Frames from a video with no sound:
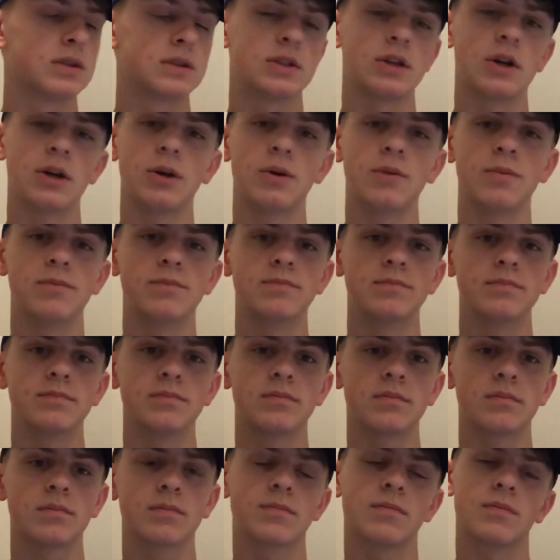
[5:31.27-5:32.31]
So
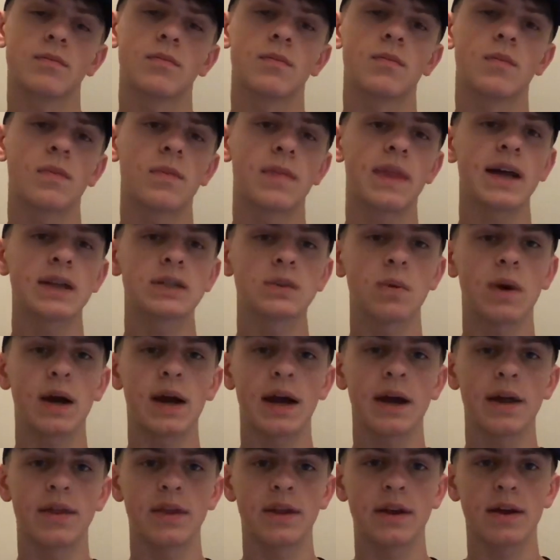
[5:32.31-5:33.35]
that's
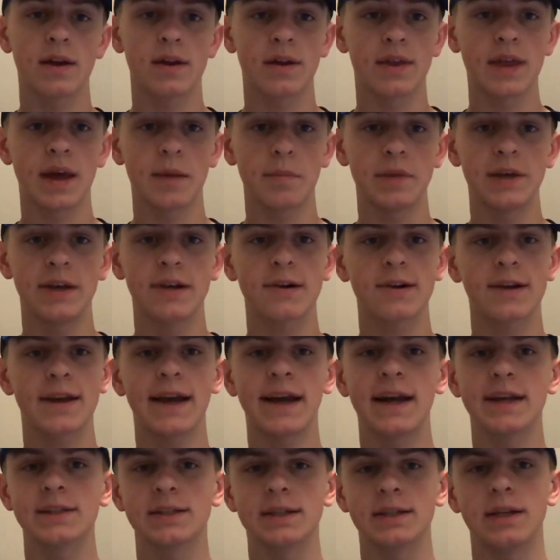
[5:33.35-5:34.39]
why I think that Pierre
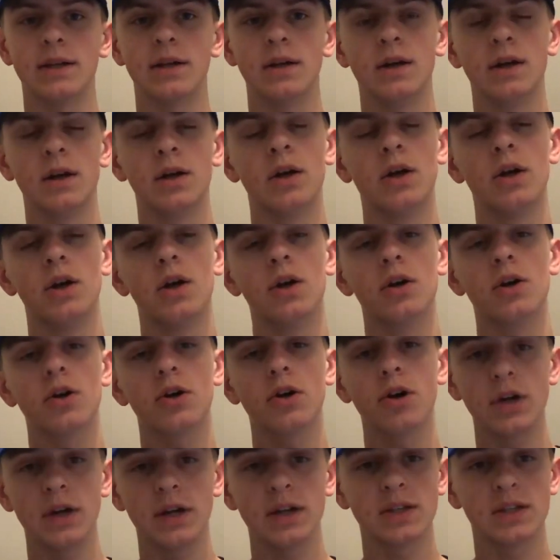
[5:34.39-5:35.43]
Gasly
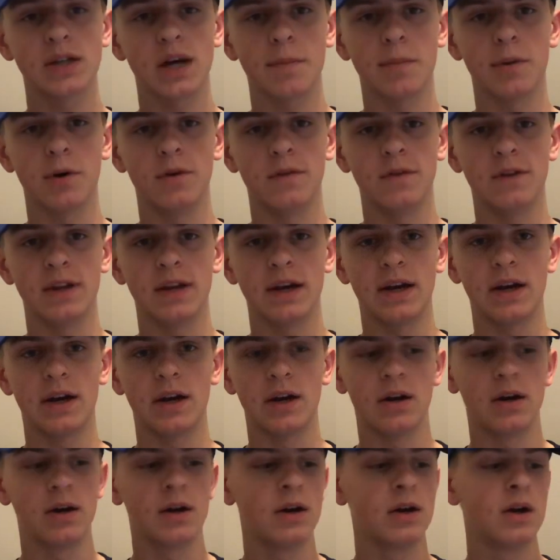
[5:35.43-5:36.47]
could end up over
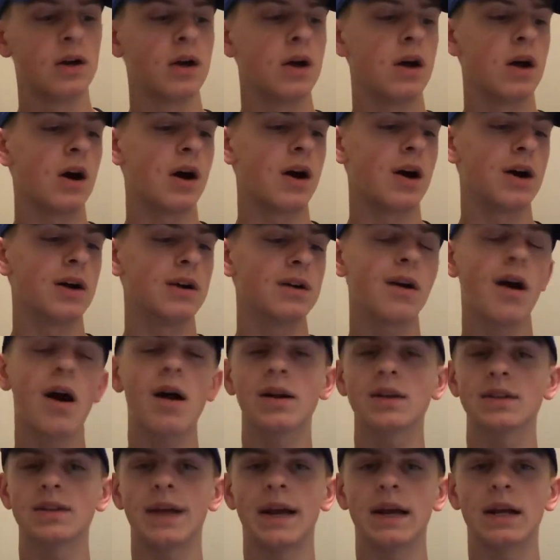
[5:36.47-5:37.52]
there.
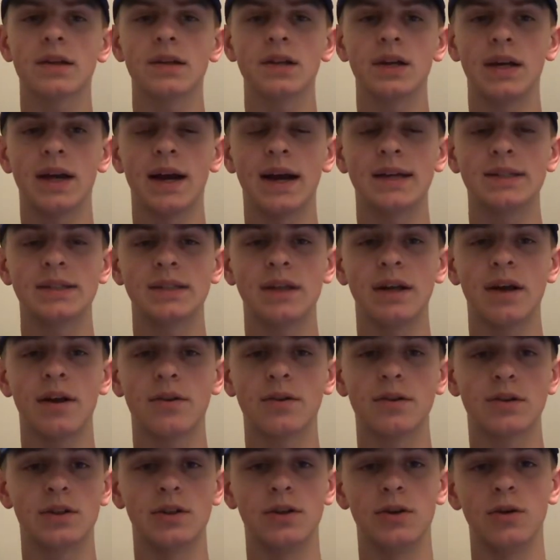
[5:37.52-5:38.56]
Not as likely as the
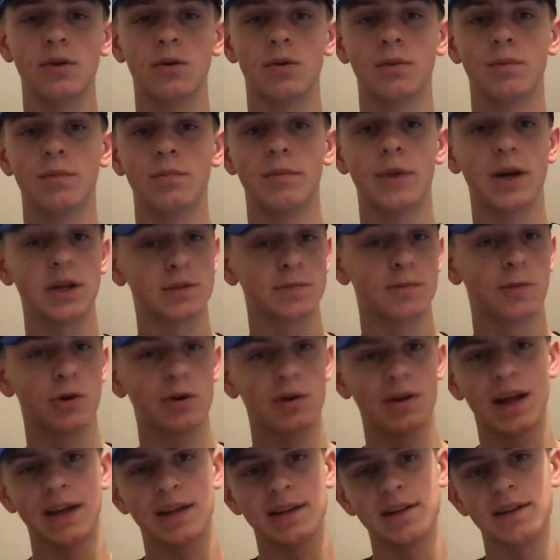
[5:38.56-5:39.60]
other two, much
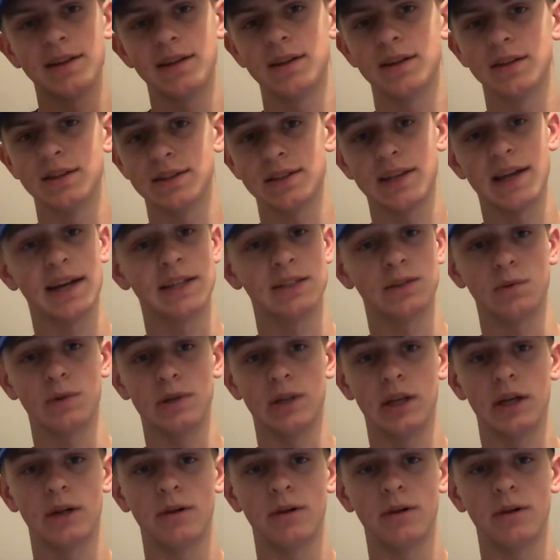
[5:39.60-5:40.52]
more likely than this last one